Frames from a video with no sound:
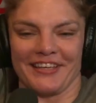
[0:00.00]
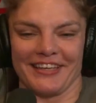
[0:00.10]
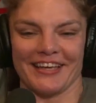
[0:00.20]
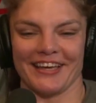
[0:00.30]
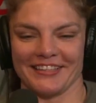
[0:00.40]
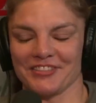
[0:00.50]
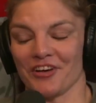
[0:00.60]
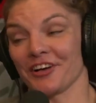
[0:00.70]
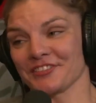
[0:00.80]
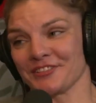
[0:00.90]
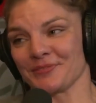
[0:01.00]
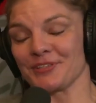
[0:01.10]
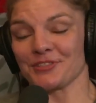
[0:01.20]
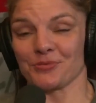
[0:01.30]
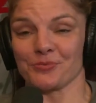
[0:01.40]
Yeah, it's awesome.
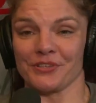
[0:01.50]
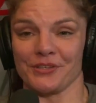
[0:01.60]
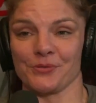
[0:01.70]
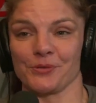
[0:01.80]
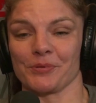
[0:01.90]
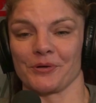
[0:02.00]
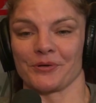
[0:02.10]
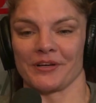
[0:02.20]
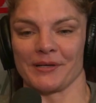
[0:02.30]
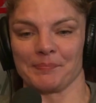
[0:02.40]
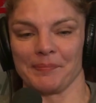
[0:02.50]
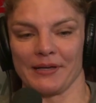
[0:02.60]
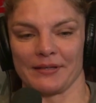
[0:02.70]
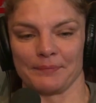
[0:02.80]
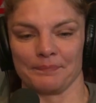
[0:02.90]
It's a really cool program.
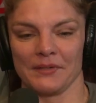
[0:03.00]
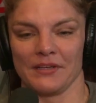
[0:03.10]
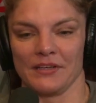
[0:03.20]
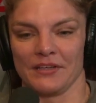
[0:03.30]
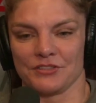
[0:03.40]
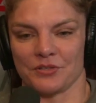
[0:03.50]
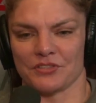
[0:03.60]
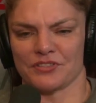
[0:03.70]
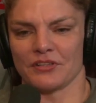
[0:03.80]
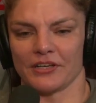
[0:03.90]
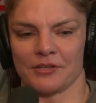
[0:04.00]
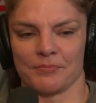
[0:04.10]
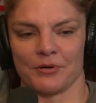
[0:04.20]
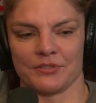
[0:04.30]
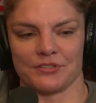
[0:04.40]
So there's a lot of
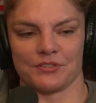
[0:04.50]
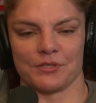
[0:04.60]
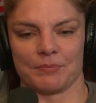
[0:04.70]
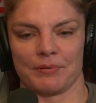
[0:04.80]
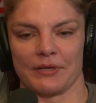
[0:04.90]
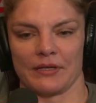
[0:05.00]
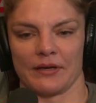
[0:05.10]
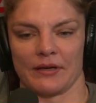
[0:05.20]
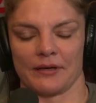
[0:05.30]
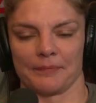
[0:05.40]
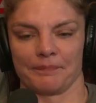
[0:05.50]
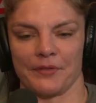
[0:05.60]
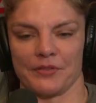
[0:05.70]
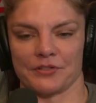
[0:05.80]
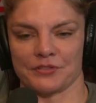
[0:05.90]
components to it, but
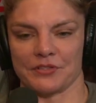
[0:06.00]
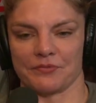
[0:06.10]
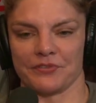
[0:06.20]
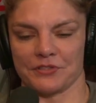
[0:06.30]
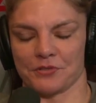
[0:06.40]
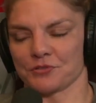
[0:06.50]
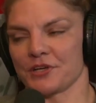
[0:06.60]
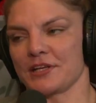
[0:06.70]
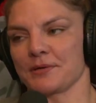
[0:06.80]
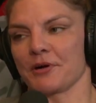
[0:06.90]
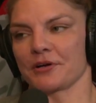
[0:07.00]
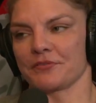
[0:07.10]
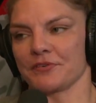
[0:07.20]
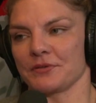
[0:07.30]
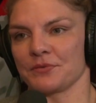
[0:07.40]
there's the physical training part
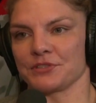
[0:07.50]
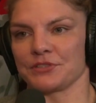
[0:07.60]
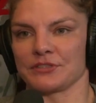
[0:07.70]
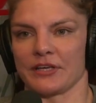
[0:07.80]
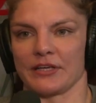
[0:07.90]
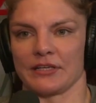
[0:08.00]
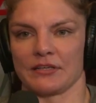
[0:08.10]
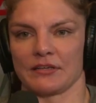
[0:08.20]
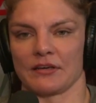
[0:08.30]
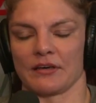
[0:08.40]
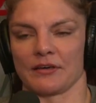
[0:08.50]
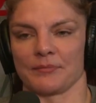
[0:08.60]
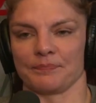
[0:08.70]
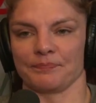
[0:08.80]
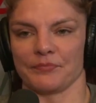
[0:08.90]
of it, which is like,
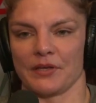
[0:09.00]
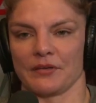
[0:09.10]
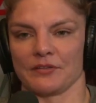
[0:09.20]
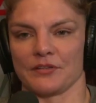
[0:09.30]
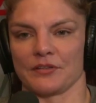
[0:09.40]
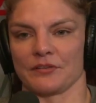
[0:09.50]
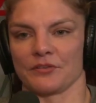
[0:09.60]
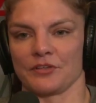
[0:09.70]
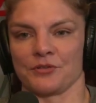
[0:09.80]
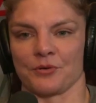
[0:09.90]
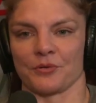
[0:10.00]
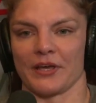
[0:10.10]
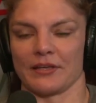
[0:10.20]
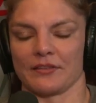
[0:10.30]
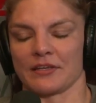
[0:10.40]

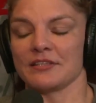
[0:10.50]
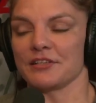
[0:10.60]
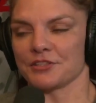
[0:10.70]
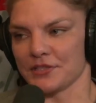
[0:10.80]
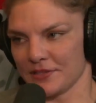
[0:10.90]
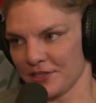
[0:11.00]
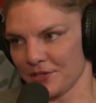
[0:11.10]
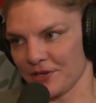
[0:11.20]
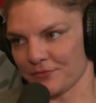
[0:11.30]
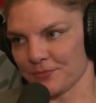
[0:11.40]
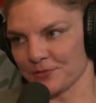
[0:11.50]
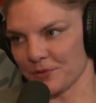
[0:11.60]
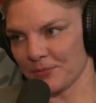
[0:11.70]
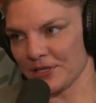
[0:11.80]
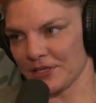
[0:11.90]
like the conditioning that you get from
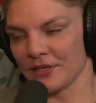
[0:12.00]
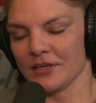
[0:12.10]
swimming,